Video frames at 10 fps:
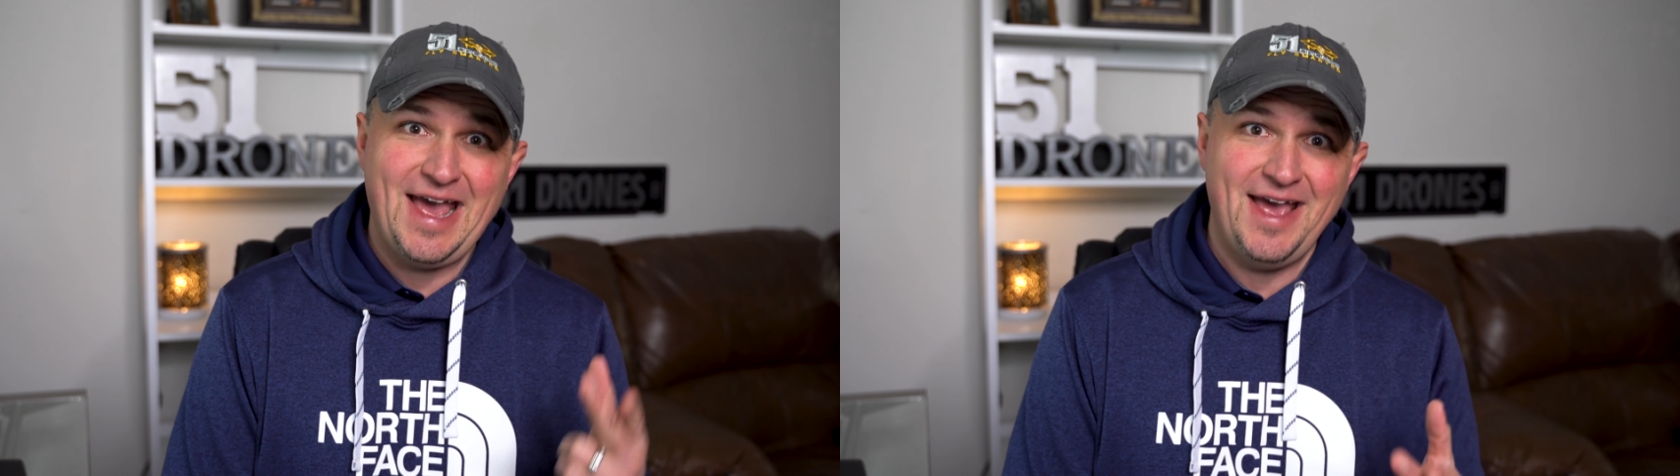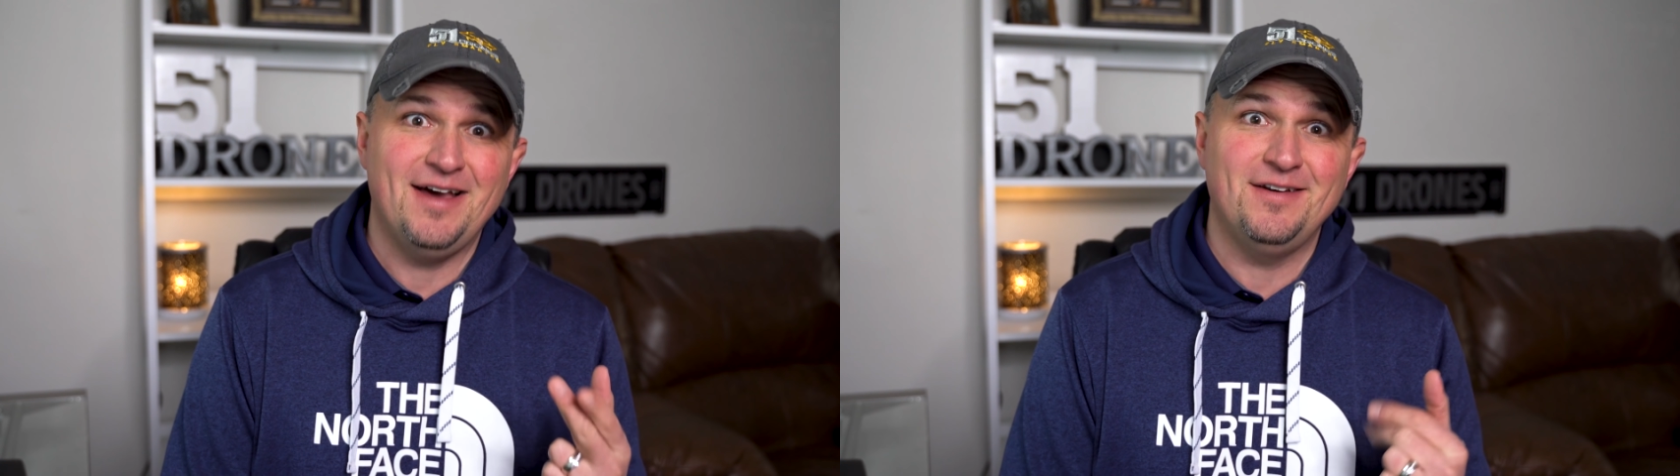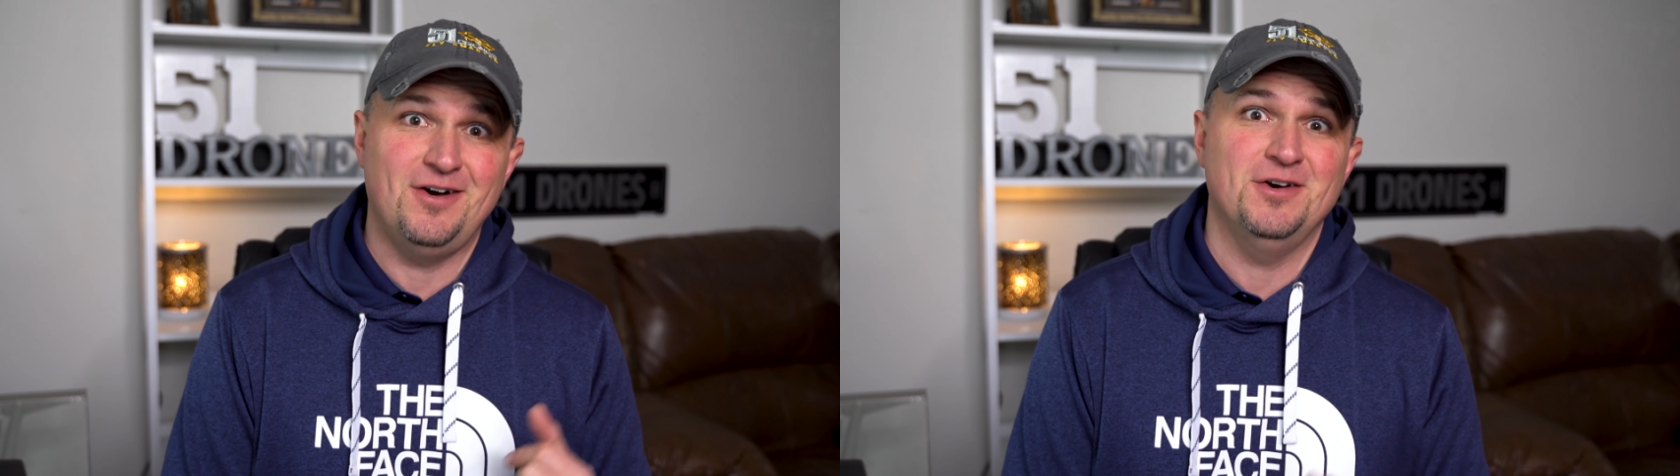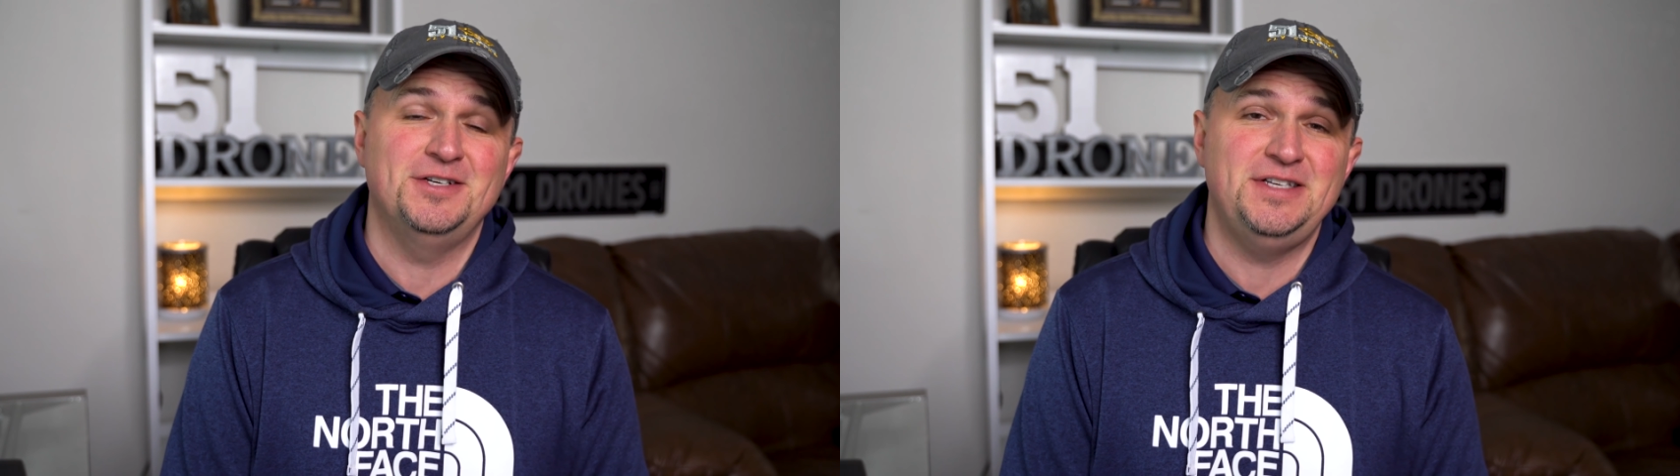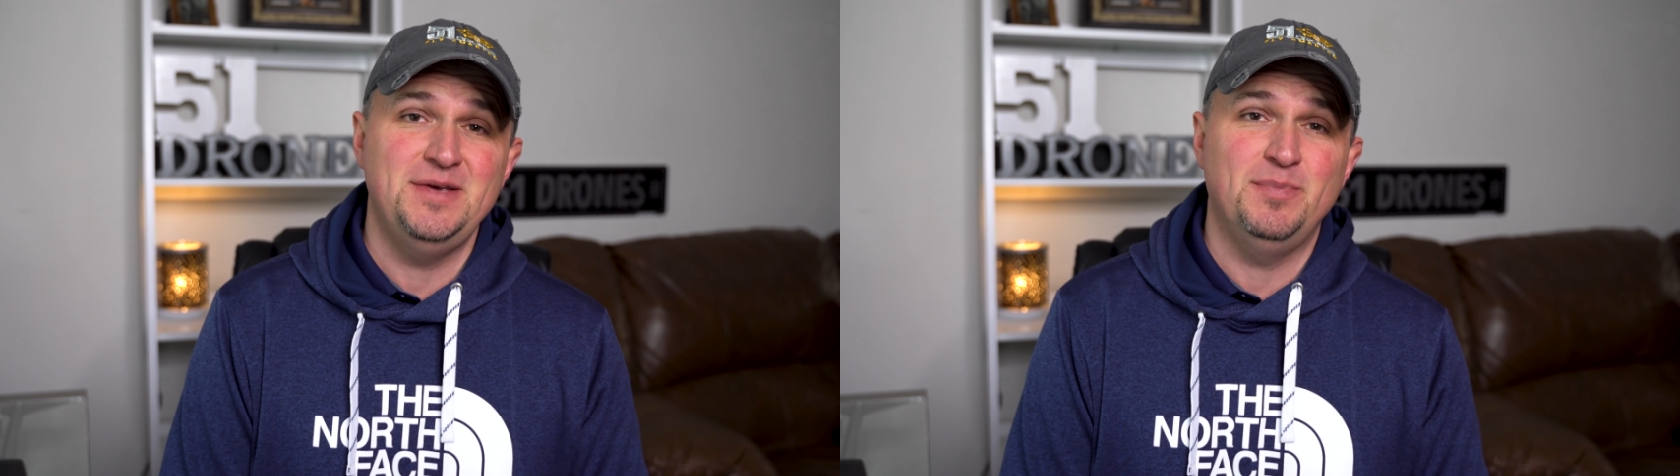and
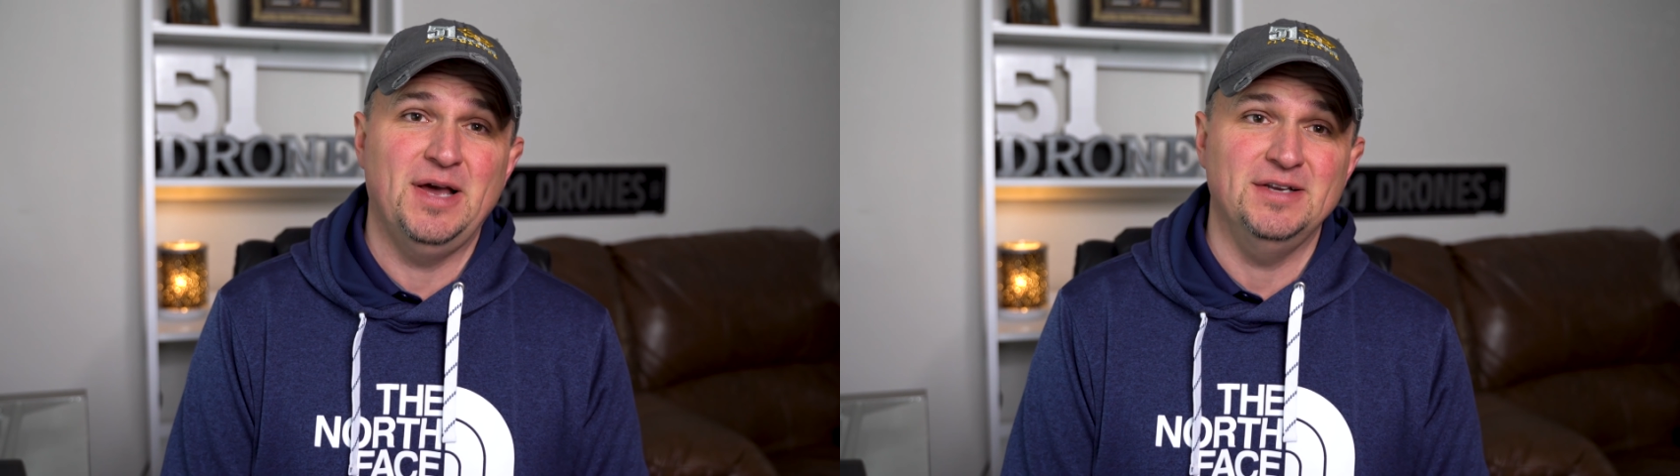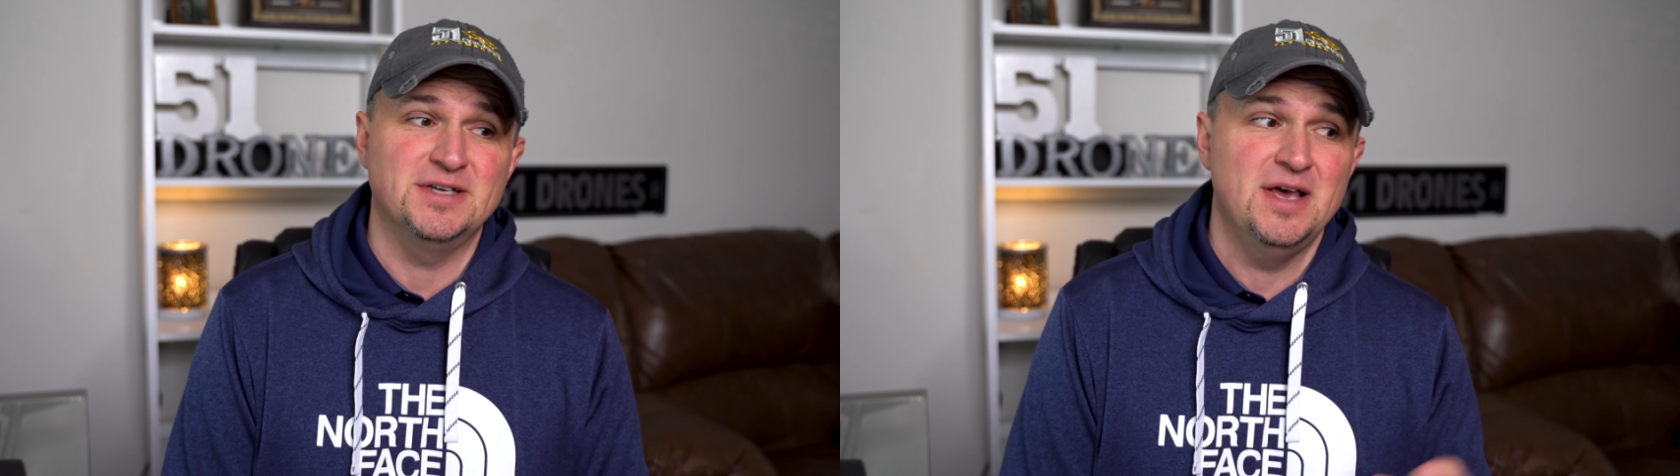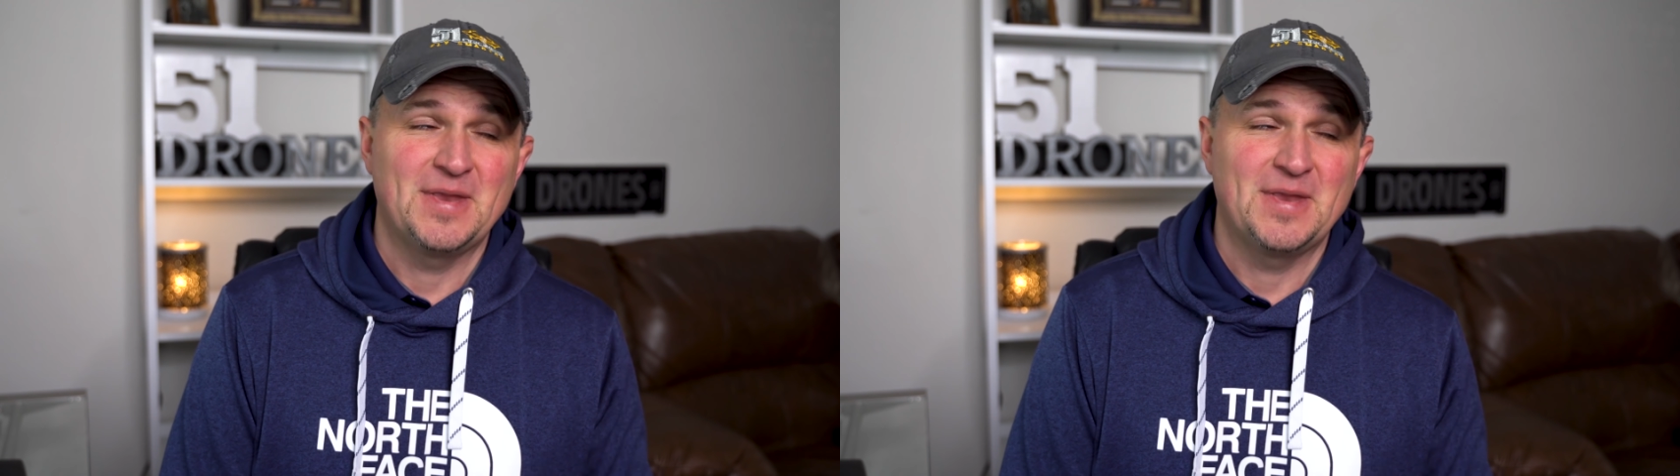RC planes.